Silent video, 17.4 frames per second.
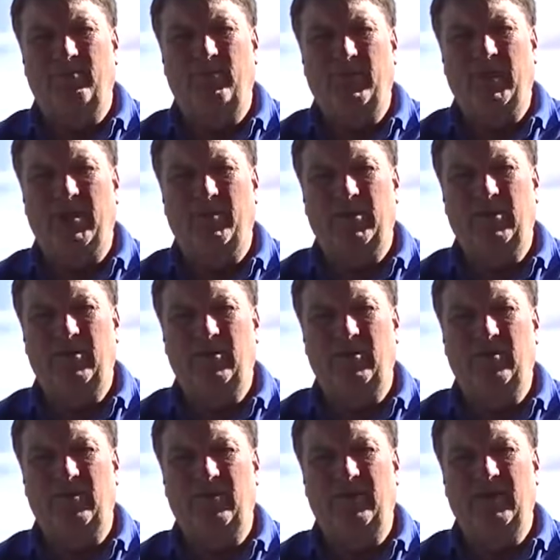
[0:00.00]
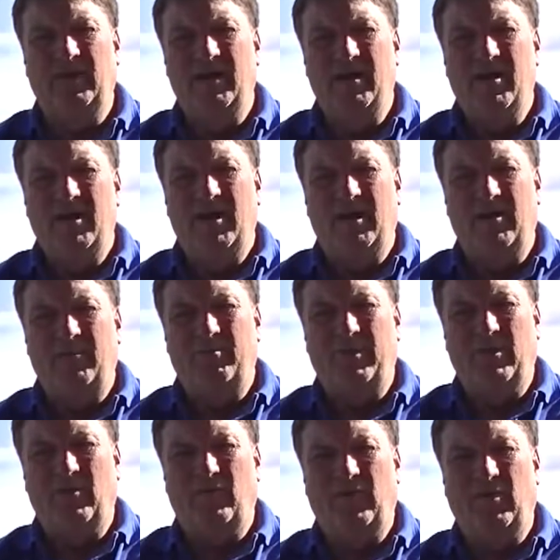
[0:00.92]
barbecued and
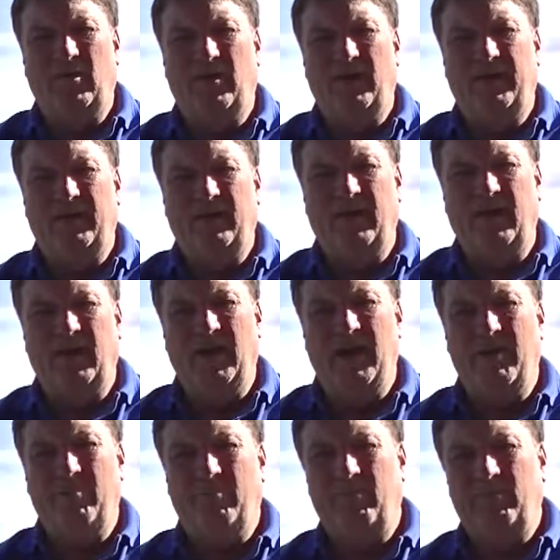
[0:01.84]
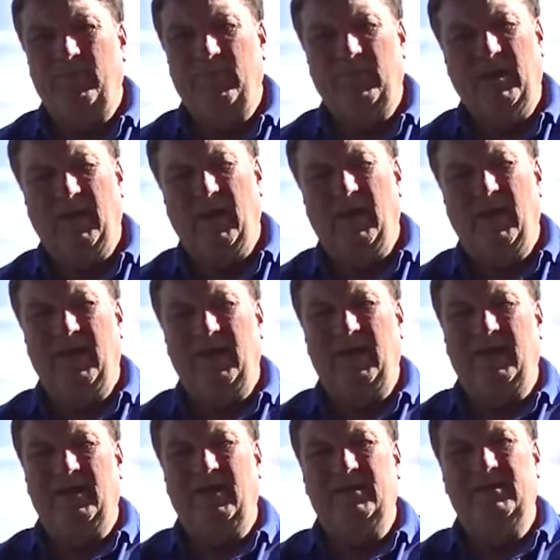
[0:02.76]
butterflied lamb
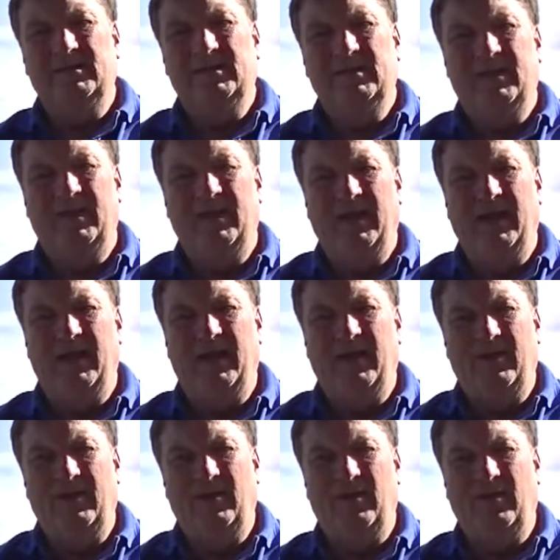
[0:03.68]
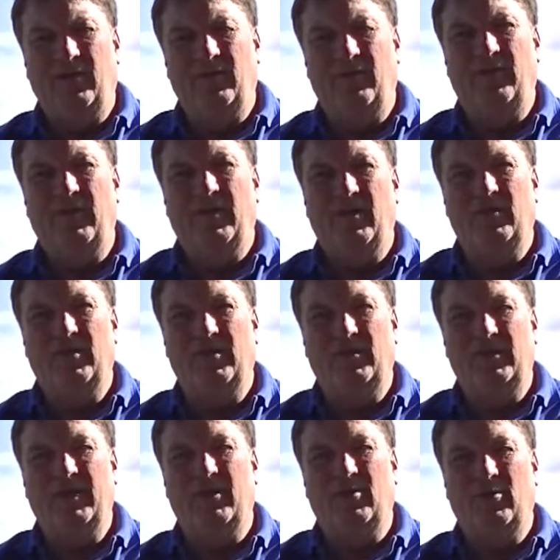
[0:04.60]
here, and I've found
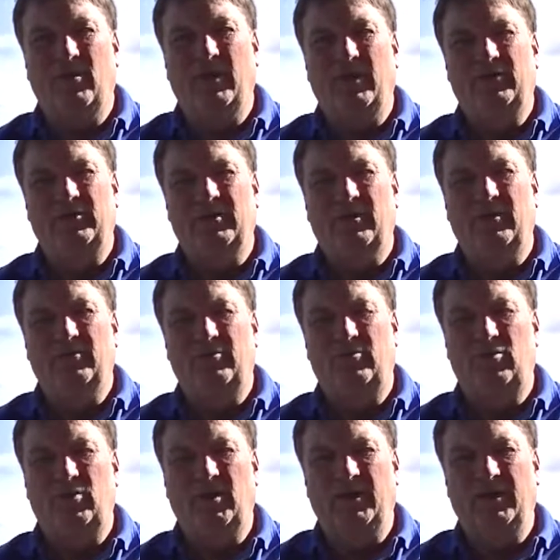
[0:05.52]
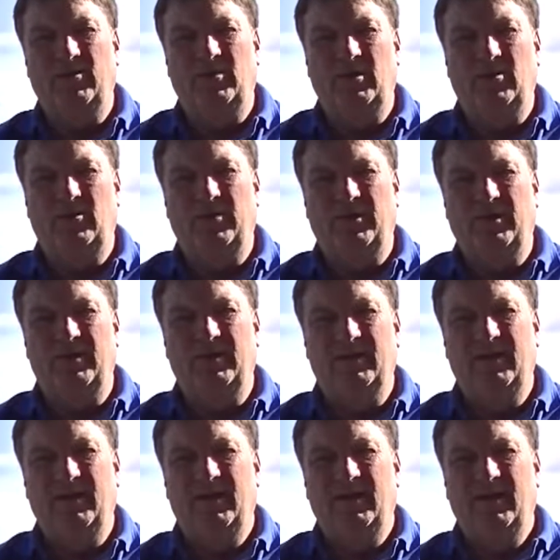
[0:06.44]
that that always goes really well with it,
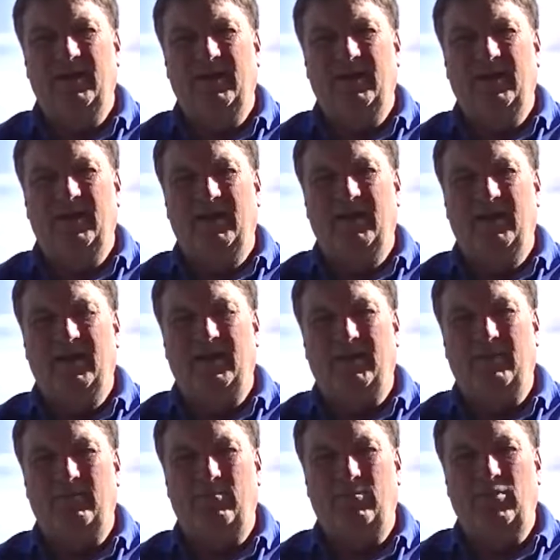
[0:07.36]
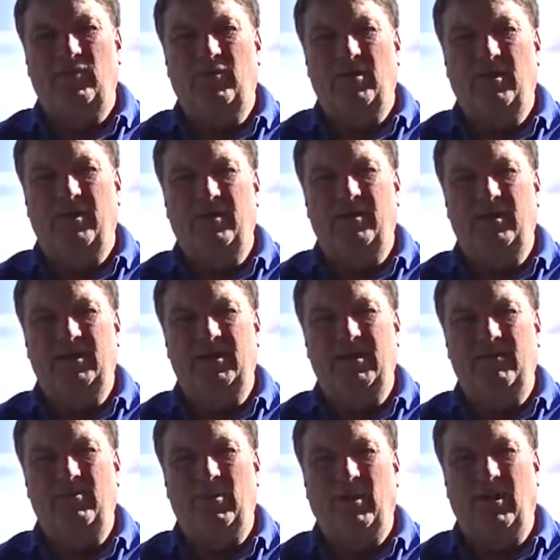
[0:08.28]
provided you
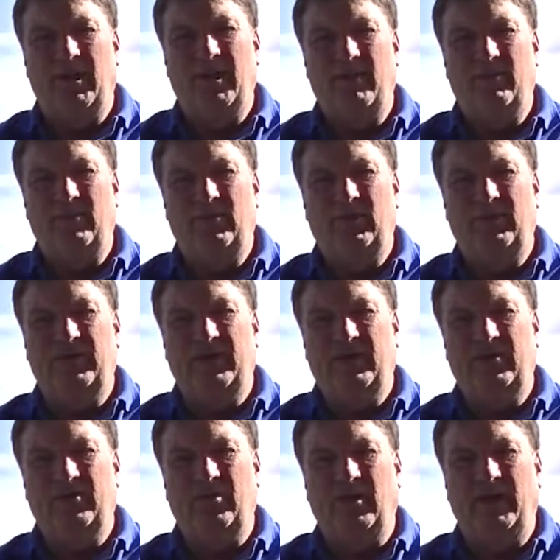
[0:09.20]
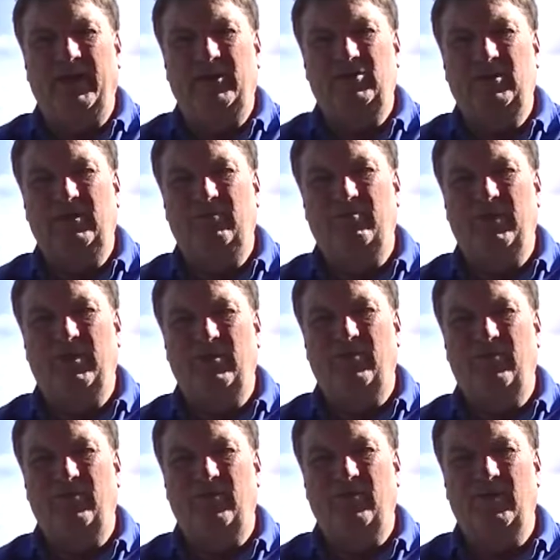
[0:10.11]
keep the lamb just that little edgy bit
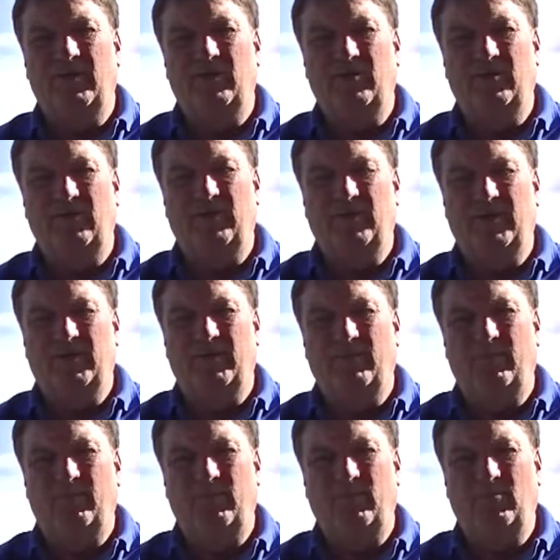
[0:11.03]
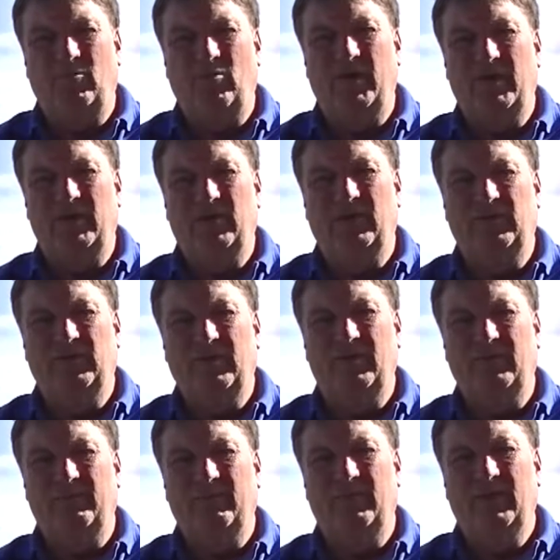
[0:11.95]
of redness in
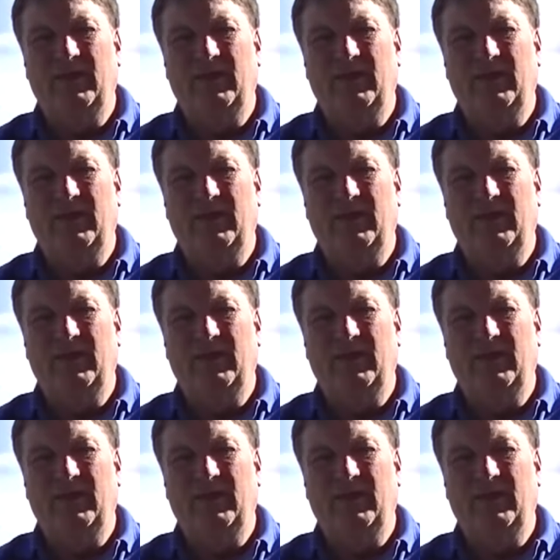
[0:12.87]
it.